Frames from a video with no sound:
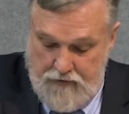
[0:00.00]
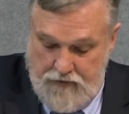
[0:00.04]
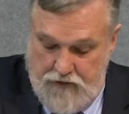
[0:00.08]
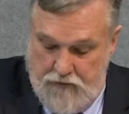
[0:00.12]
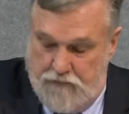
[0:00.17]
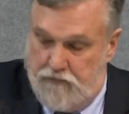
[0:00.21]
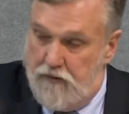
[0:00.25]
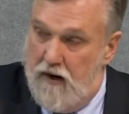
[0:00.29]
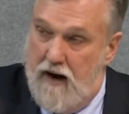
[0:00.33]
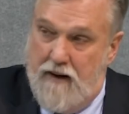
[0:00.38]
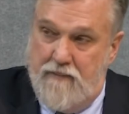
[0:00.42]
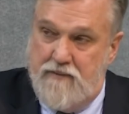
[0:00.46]

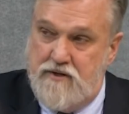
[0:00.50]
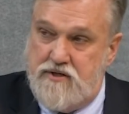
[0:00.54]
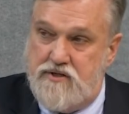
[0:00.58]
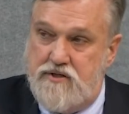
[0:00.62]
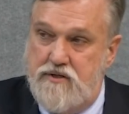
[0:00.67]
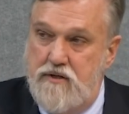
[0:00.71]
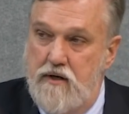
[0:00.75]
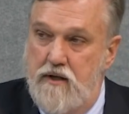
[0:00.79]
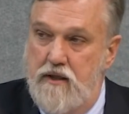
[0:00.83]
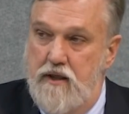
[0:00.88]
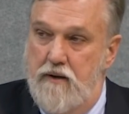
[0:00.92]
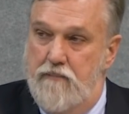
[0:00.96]
The,
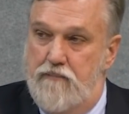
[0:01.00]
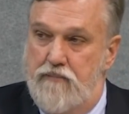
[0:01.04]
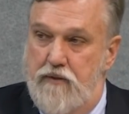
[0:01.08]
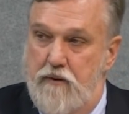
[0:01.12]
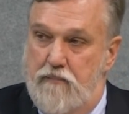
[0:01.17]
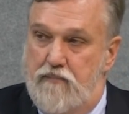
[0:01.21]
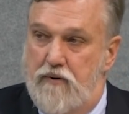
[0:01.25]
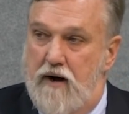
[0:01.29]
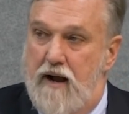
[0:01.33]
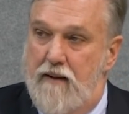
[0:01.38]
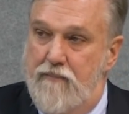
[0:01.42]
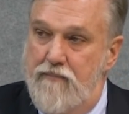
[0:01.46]
promise, the,
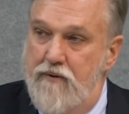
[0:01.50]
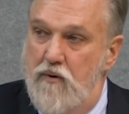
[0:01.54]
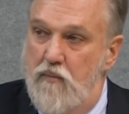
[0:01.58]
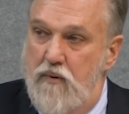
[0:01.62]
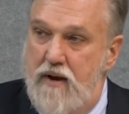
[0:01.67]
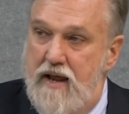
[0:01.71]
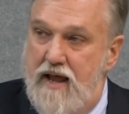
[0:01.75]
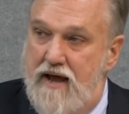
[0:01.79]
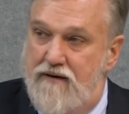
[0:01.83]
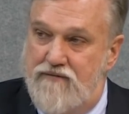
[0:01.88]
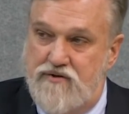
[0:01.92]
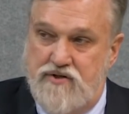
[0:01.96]
the problem that
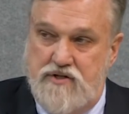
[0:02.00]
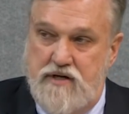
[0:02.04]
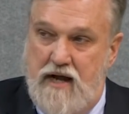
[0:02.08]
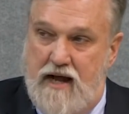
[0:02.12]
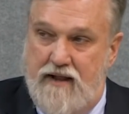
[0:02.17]
we have is